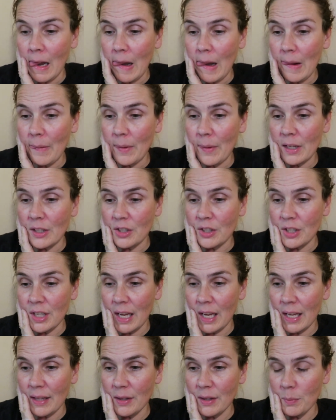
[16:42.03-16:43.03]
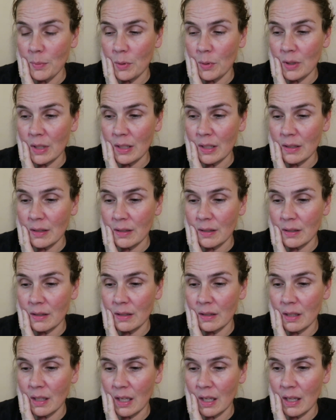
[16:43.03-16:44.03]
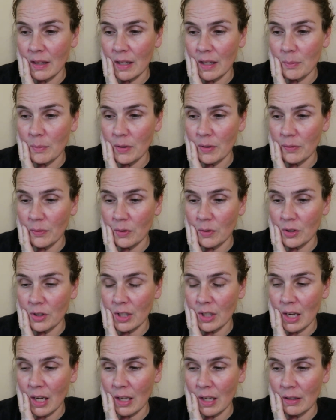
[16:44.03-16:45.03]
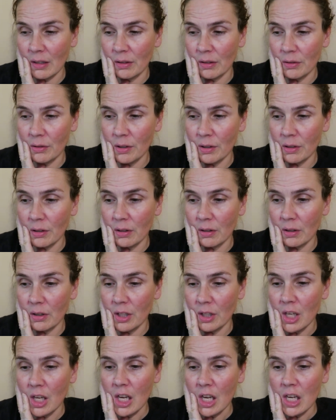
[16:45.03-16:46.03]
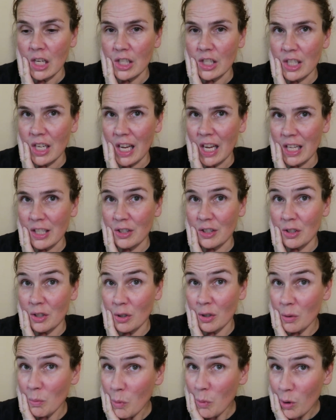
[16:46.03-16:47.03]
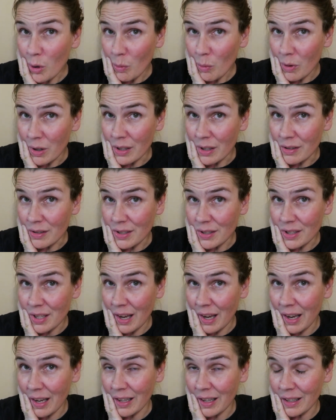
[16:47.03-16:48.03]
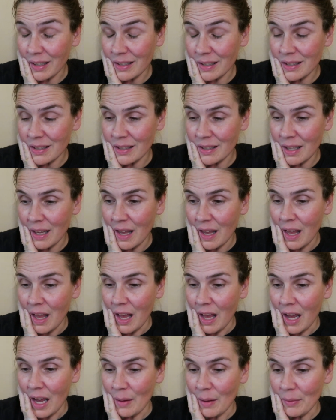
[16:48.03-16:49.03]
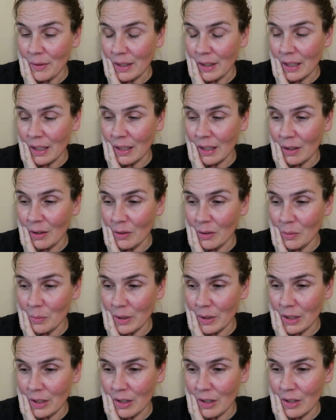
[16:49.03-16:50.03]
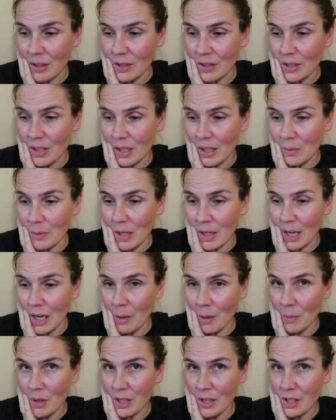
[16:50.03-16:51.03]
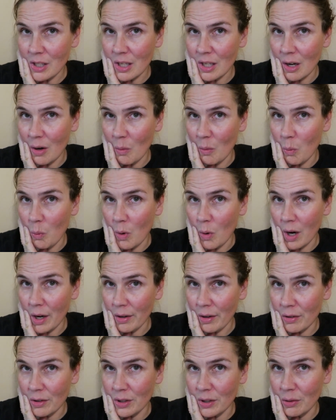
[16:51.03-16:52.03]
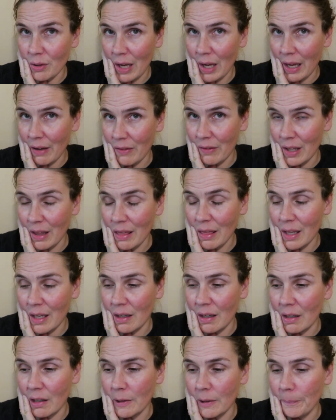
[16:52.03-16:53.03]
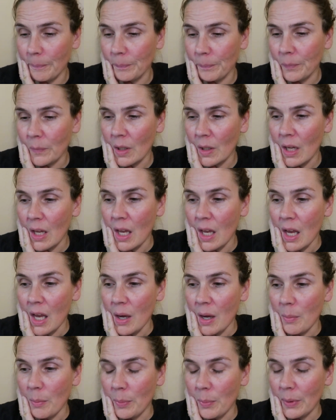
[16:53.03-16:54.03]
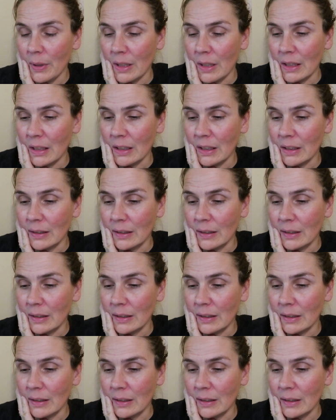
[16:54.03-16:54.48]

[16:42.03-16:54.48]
And then she had the boys. And then before she had the little girl, she had 2 more water sacks. I'm thinking, oh my gosh, Ebby, how much water do you have in there? But,